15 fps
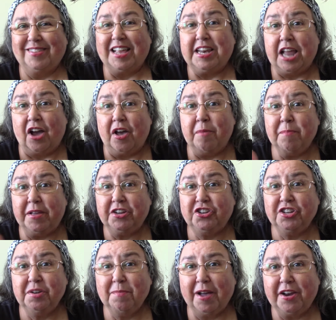Now, I
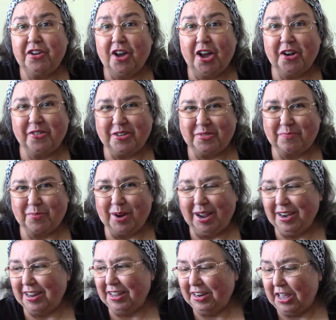mentioned my daughter is
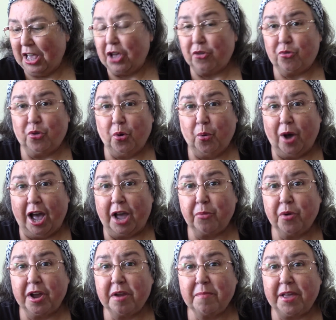pregnant, so I
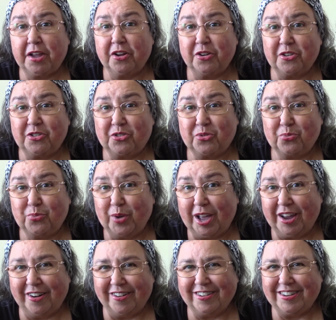want to make her a
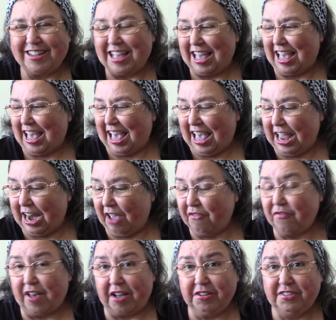sweater. And I
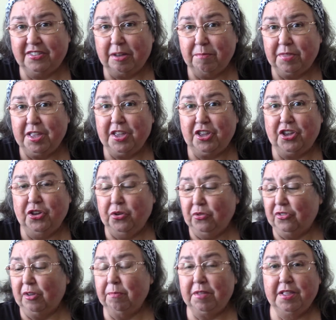found something cute,
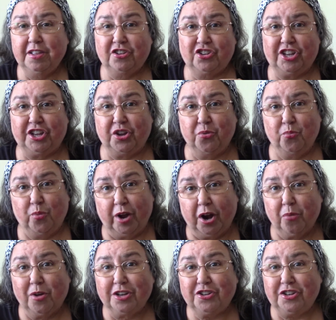something that she can wear
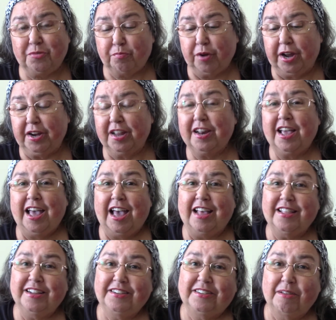while she's pregnant, and
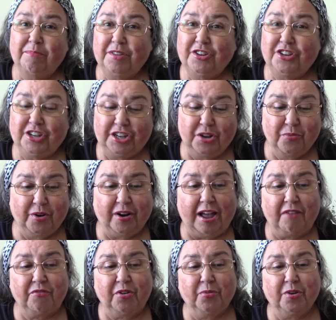then something she can wear
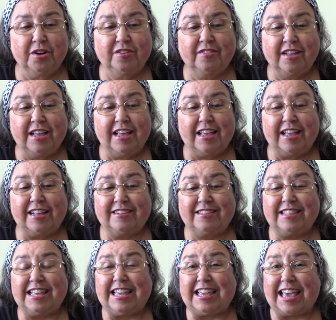afterwards. It's
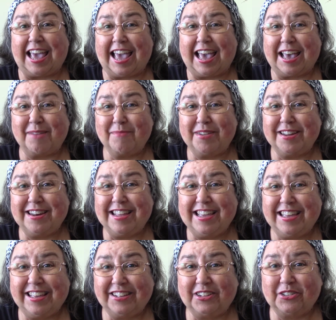the Camden
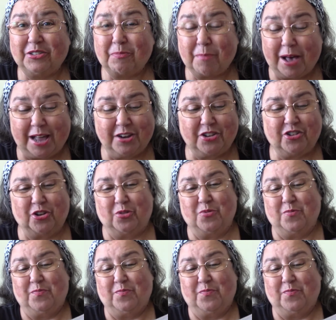Hills poncho.